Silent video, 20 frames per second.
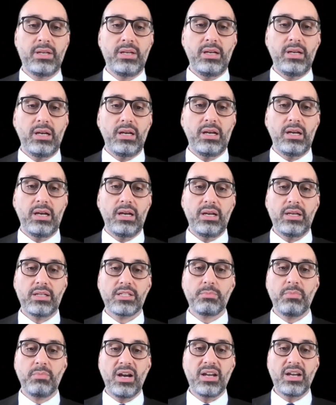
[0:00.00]

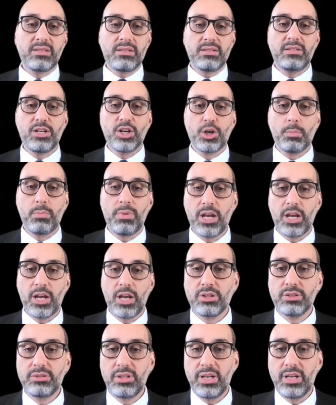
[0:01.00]
It's my sincere
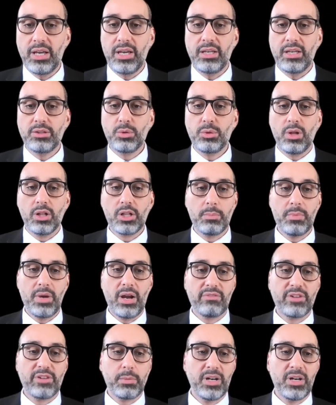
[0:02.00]
pleasure today to welcome
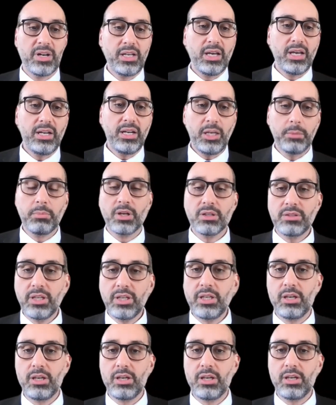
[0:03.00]
everybody. And in
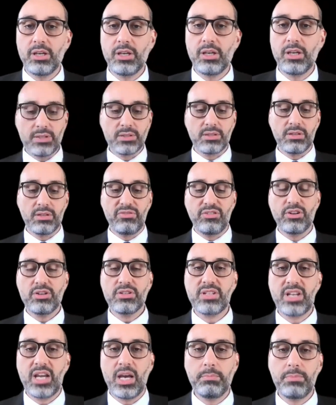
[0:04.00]
particular, this is the
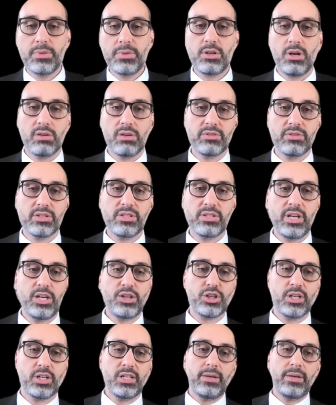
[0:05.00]
first campus
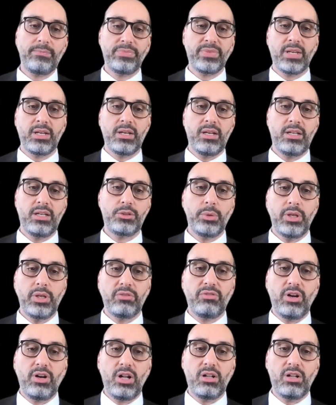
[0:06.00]
conversation to
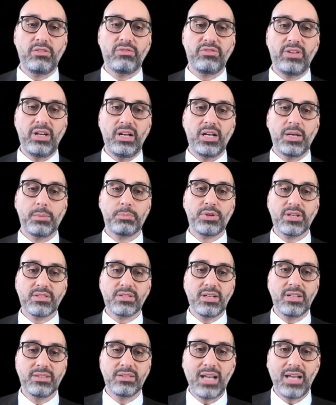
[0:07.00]
involve
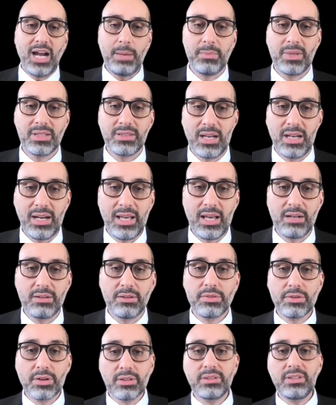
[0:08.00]
President Ahmad Dallal,
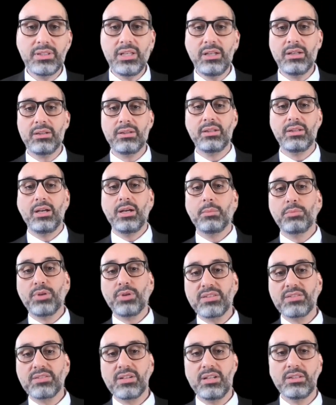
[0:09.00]
the 13th
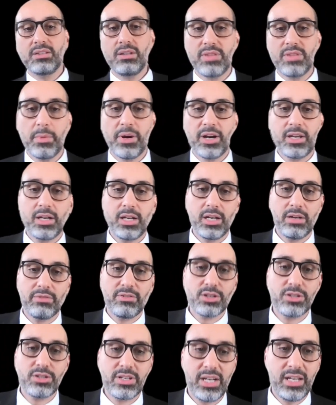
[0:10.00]
president of the American
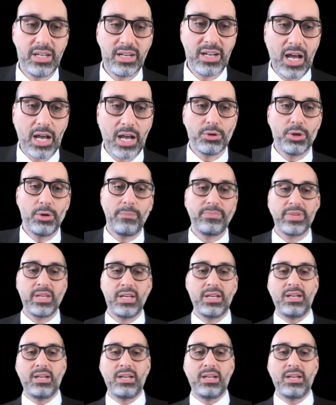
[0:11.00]
University in Cairo.